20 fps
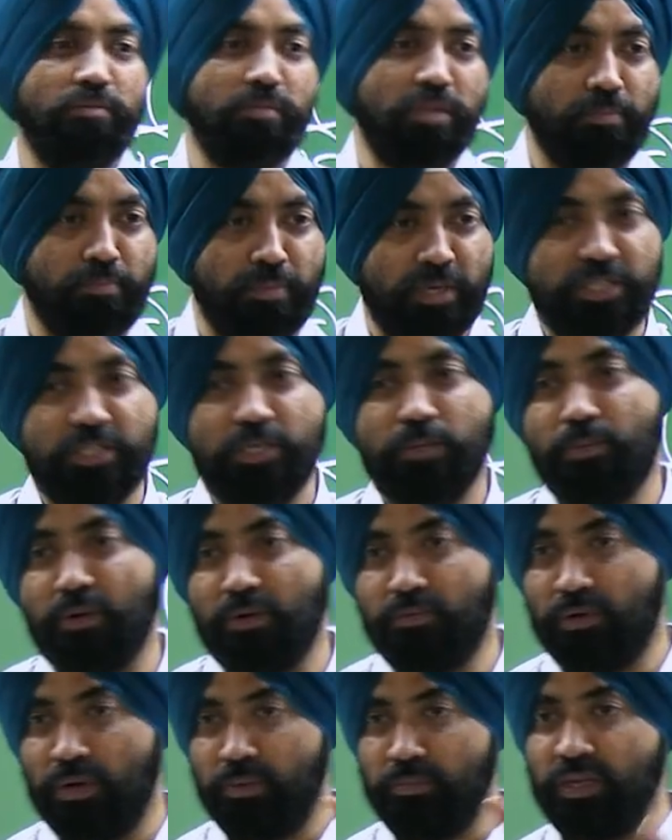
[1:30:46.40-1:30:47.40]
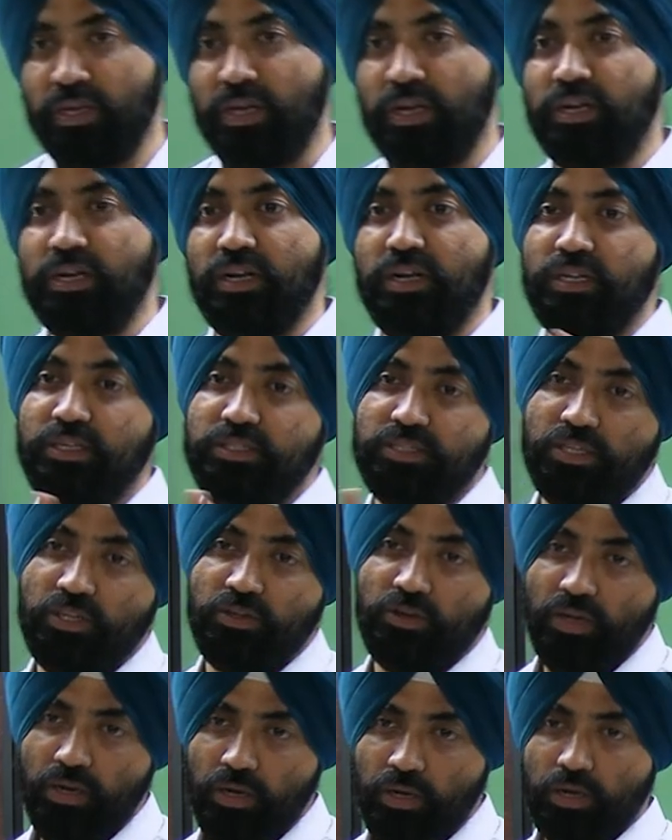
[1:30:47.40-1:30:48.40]
of the best performing entities in
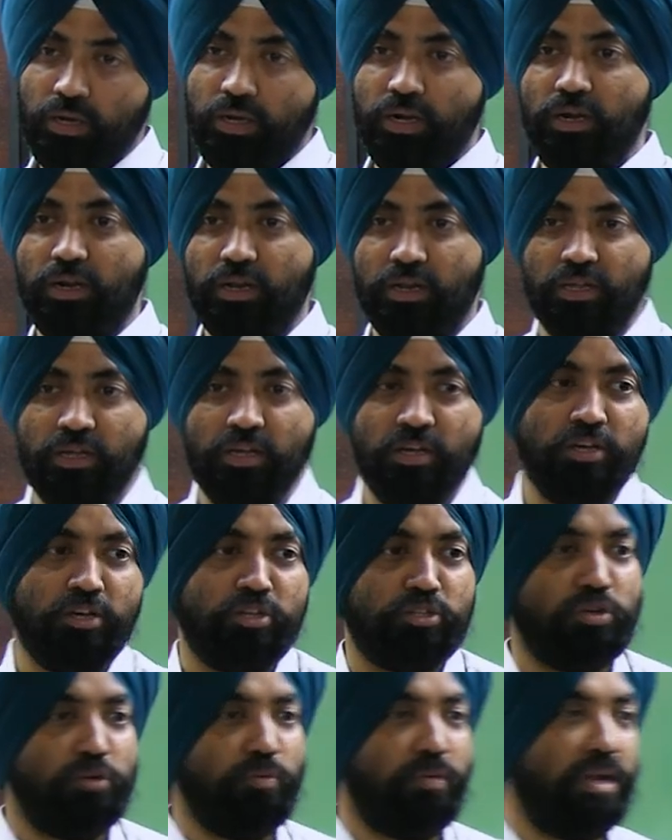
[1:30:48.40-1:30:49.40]
your country. So